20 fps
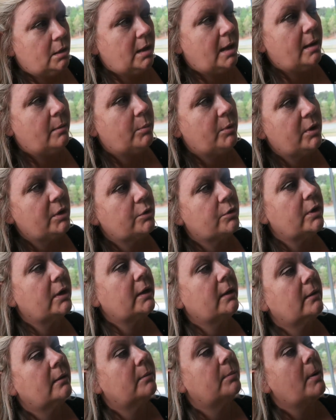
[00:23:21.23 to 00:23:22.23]
Can't bring
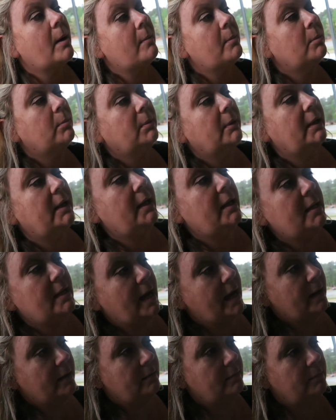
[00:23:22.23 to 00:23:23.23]
drinks, probably,
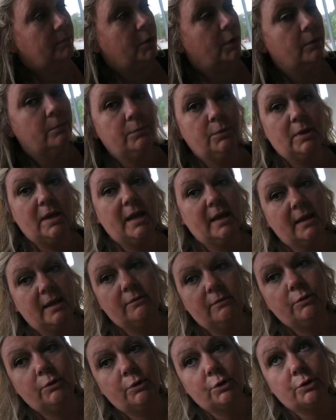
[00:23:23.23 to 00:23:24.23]
yeah, no, can't
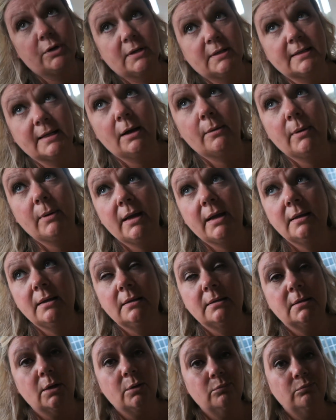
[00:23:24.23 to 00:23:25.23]
get food or drinks that way.
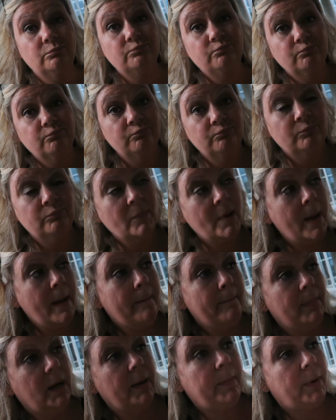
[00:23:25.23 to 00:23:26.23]
So,
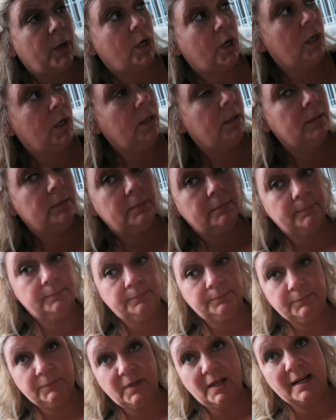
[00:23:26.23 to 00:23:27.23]
bummer,
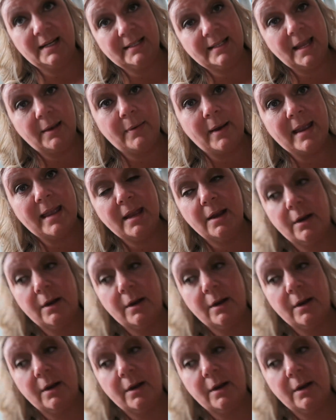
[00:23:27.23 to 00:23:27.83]
we gotta stay right